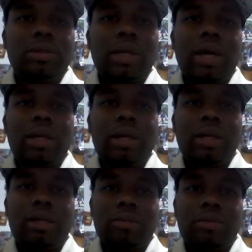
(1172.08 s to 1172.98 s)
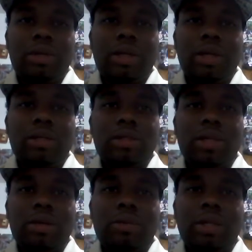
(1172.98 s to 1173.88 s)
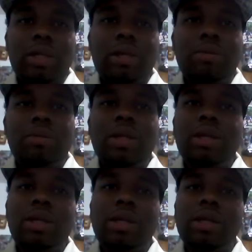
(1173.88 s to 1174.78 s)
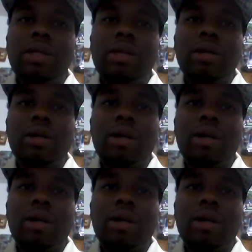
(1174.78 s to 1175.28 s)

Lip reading: I can't even pronounce that one. Eberwin.